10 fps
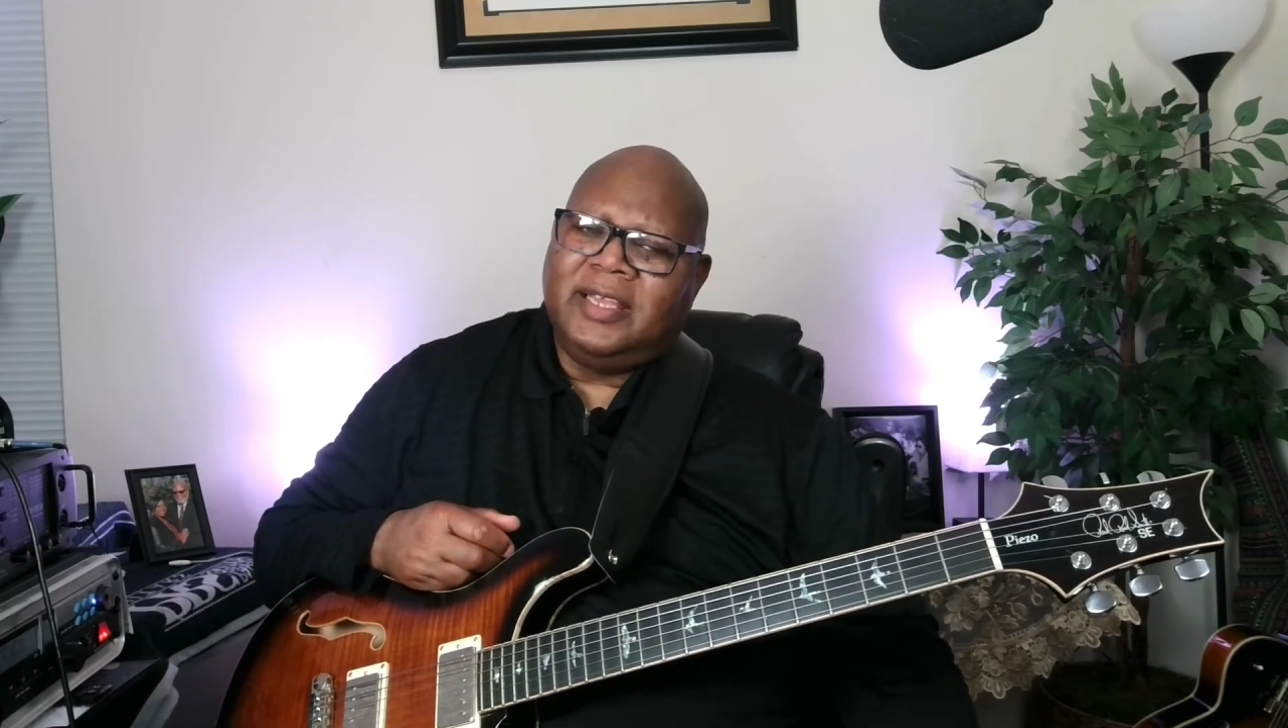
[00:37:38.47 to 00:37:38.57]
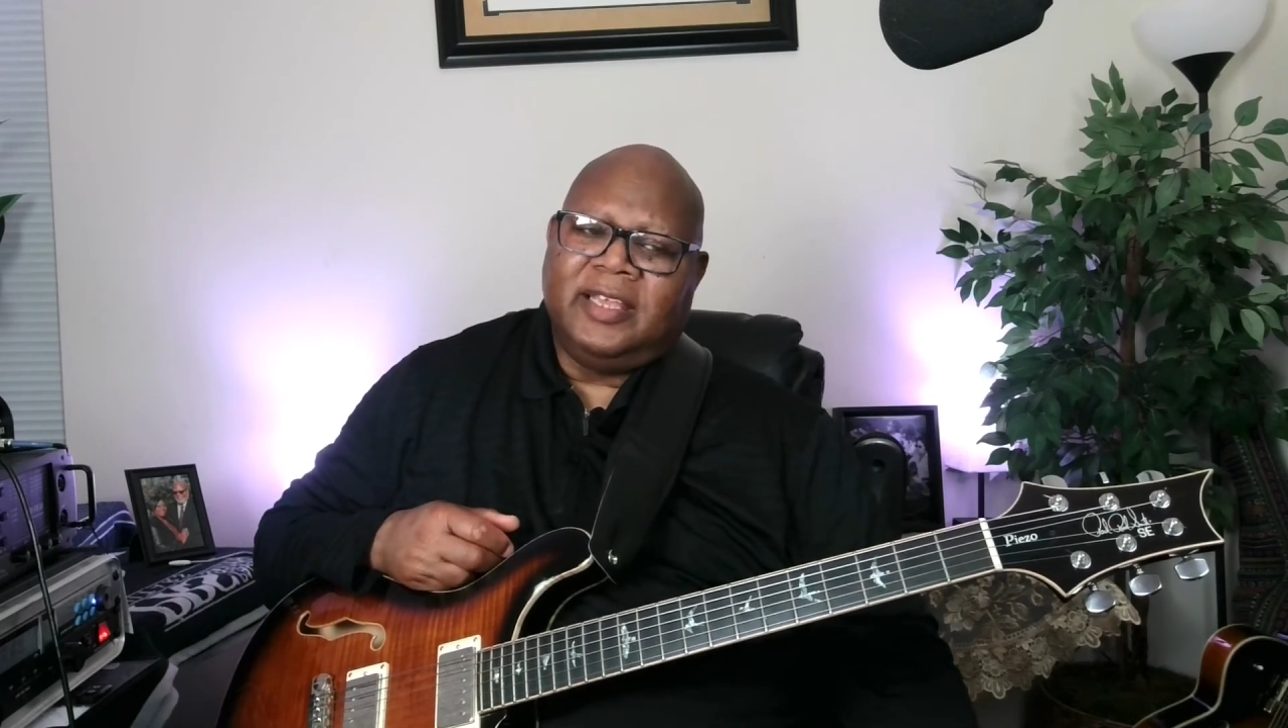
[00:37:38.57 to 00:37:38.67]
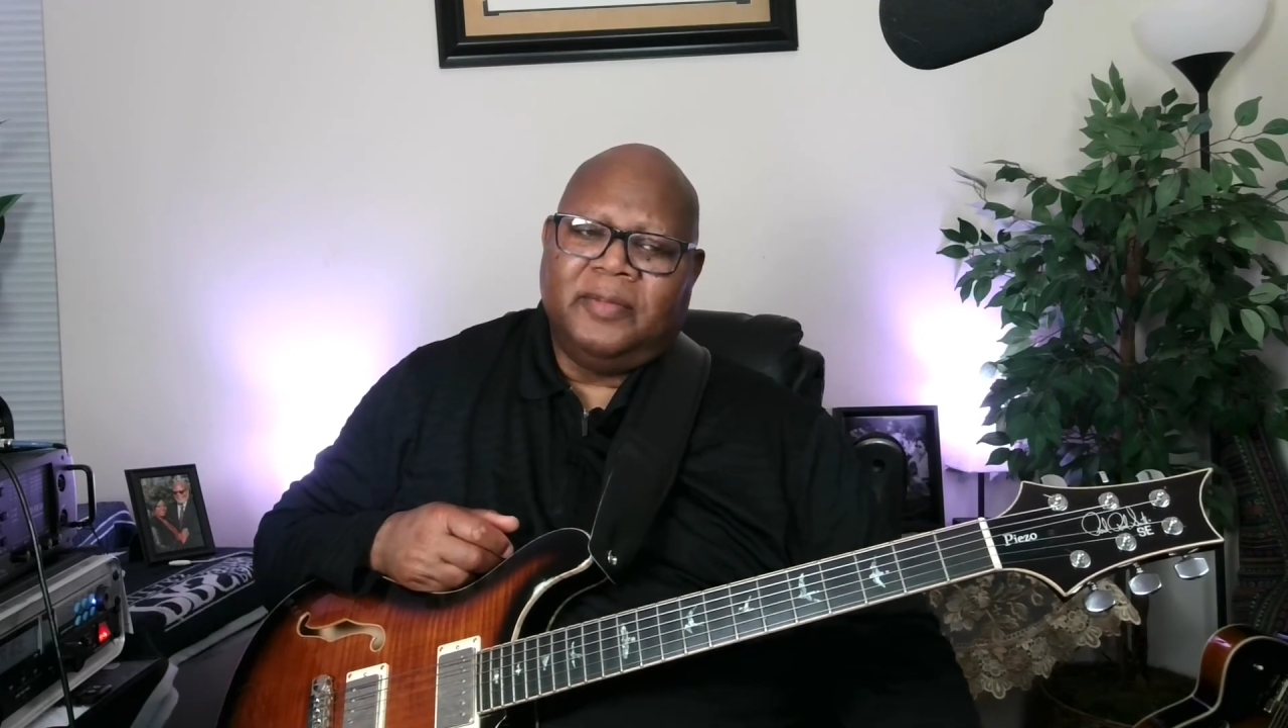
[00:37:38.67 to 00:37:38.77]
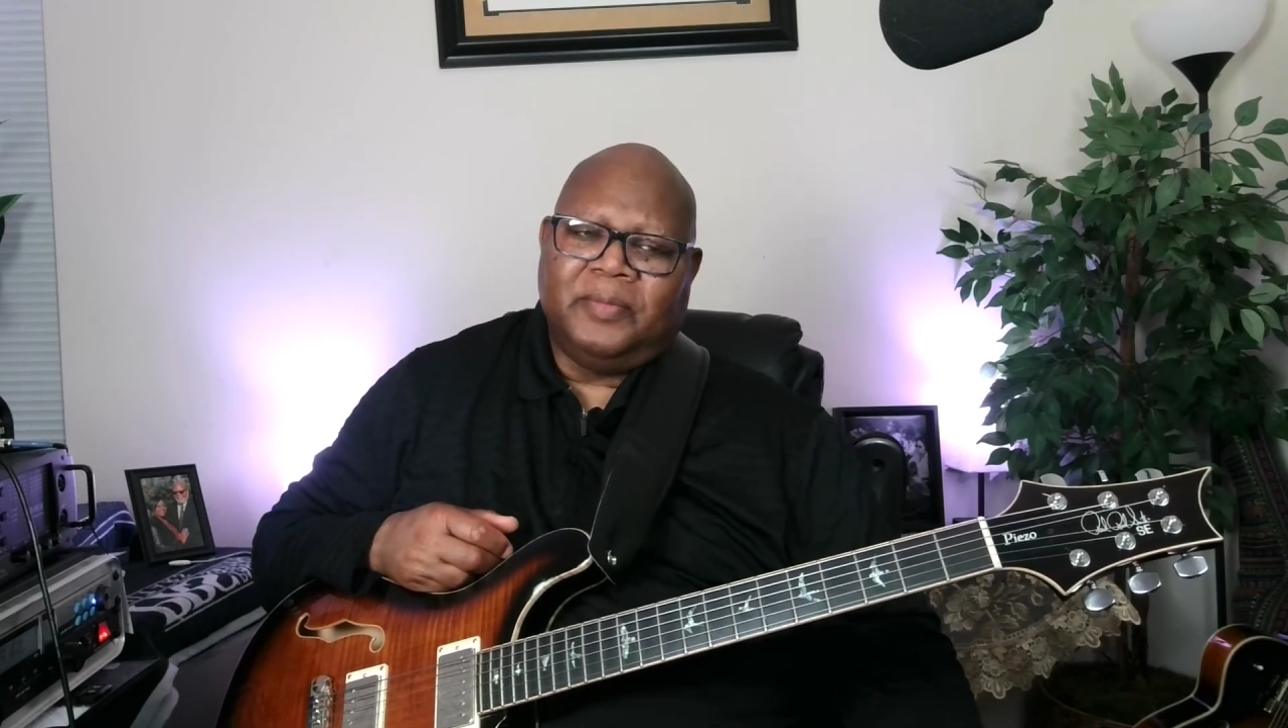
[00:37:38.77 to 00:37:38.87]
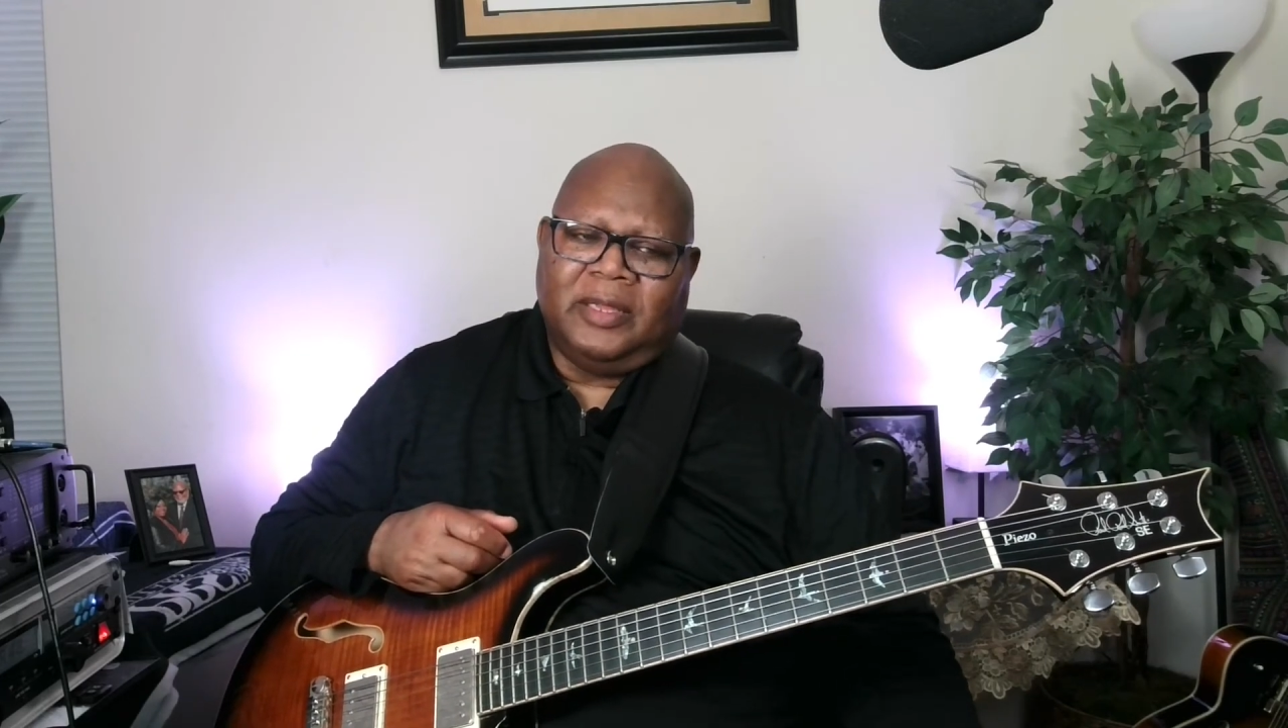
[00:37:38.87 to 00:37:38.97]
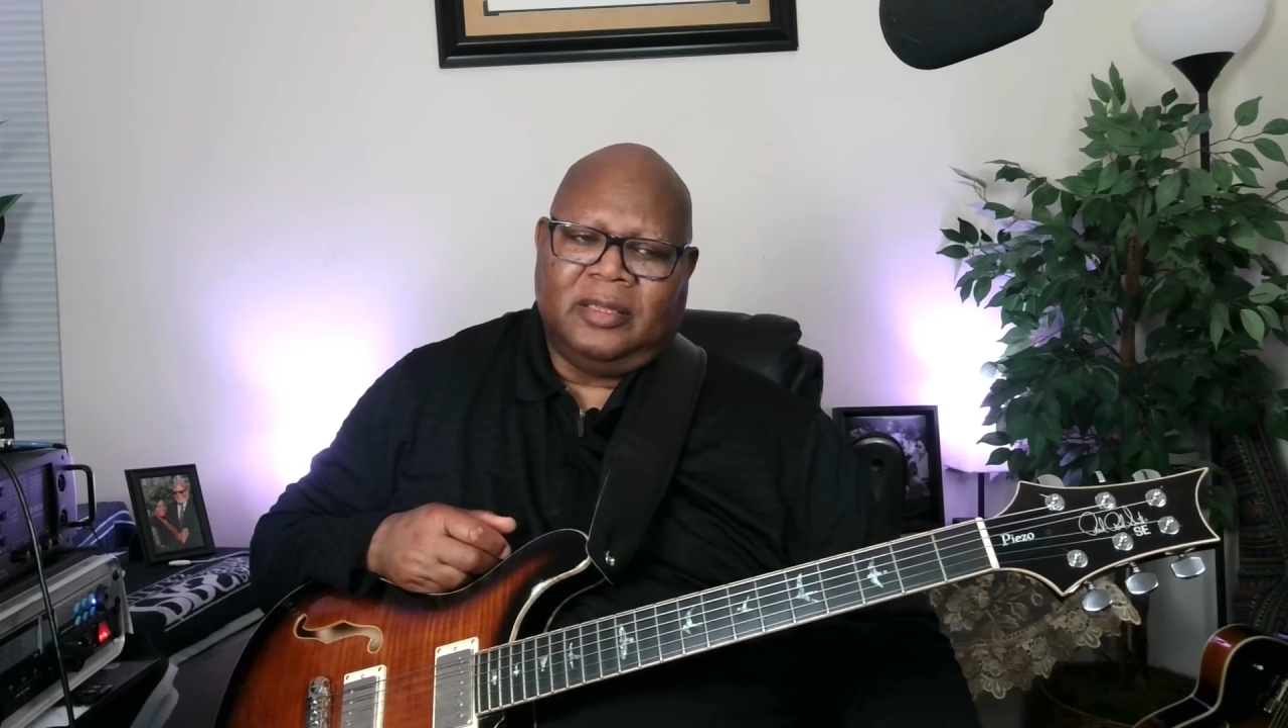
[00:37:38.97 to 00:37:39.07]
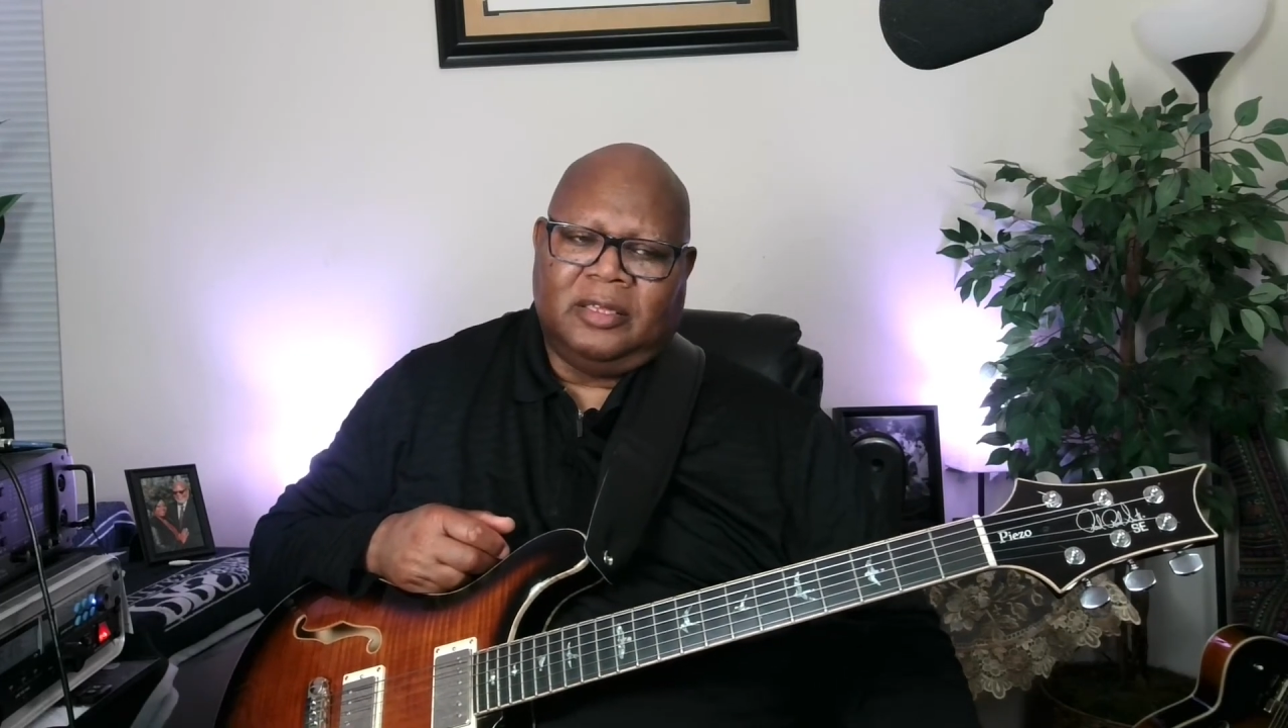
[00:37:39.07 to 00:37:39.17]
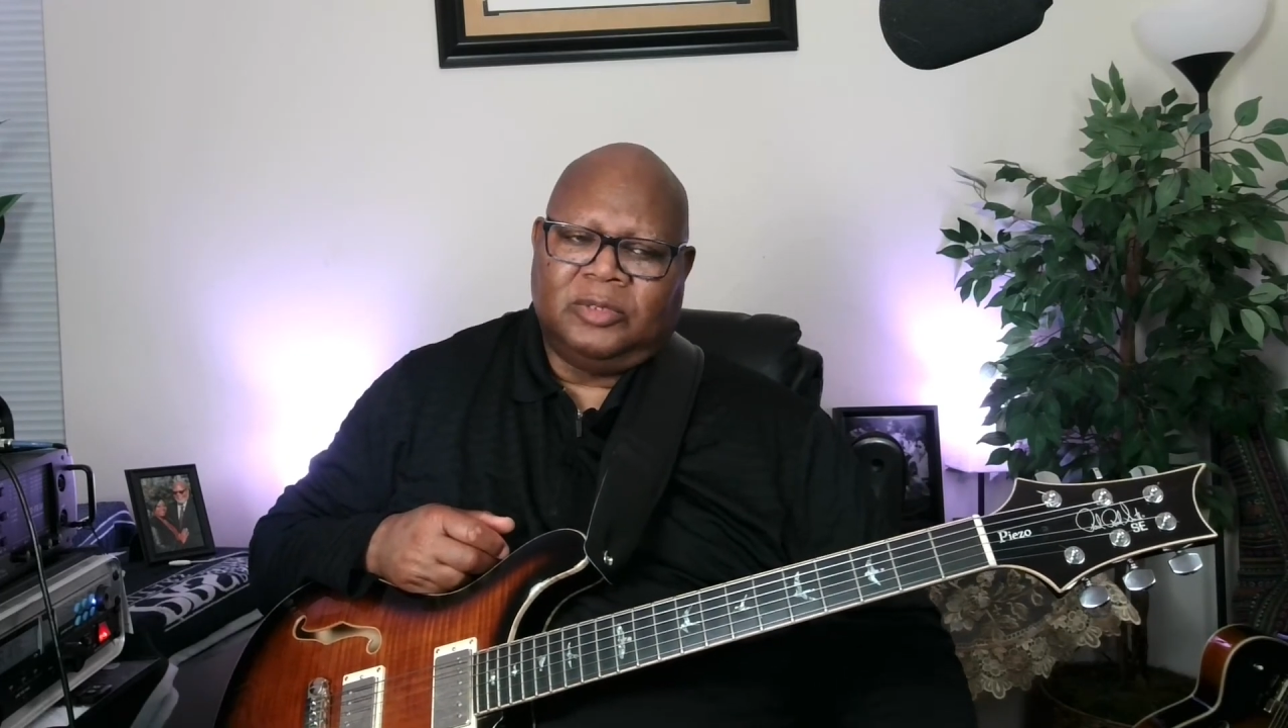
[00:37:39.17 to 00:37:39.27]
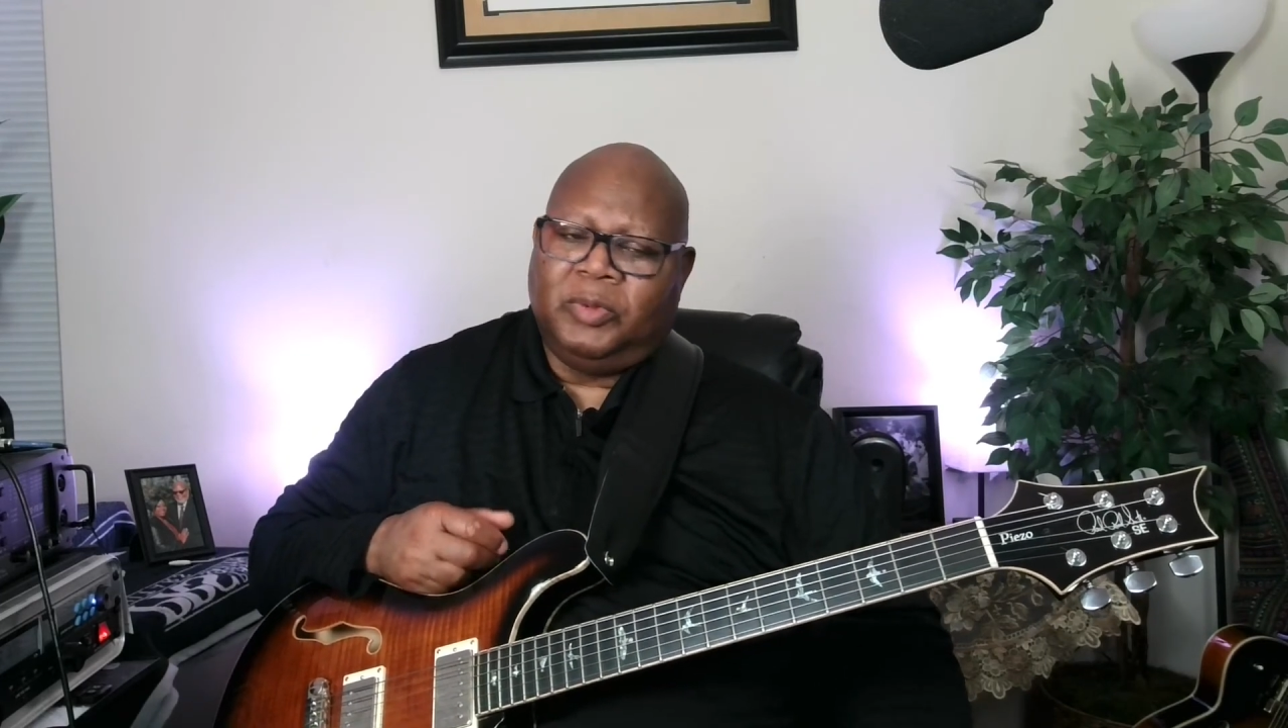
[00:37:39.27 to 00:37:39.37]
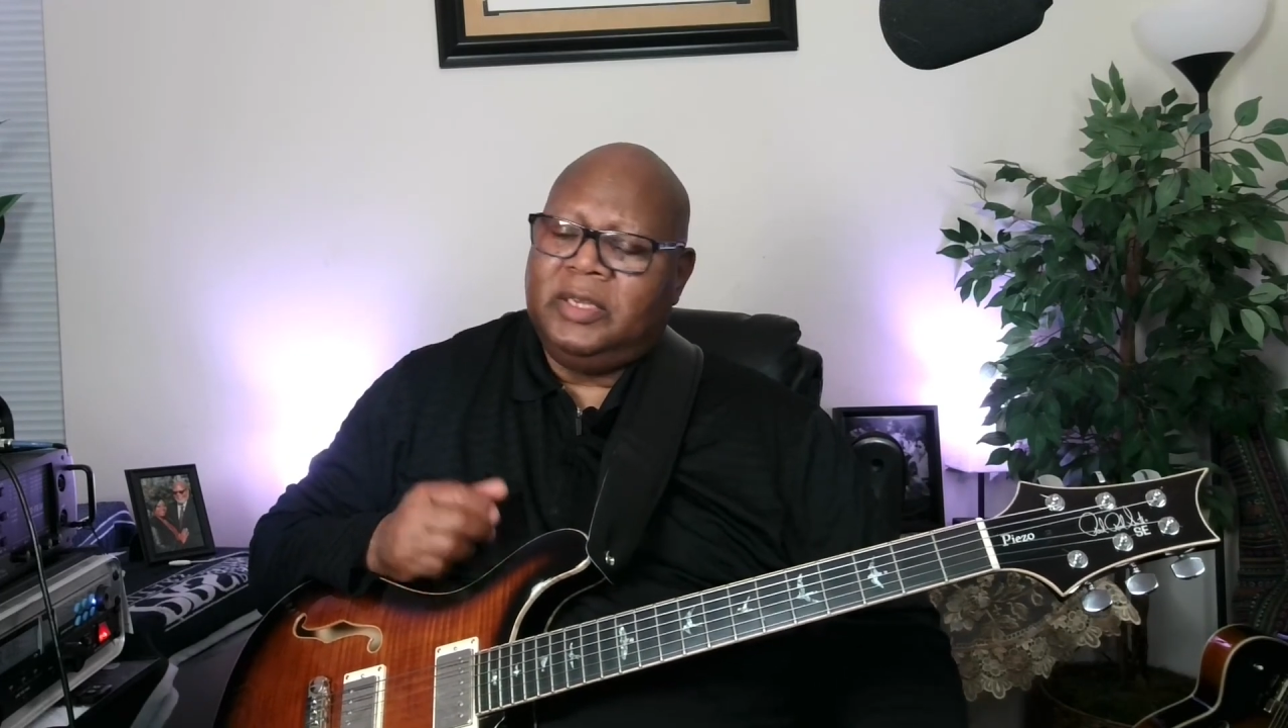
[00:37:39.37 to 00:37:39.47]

give me, because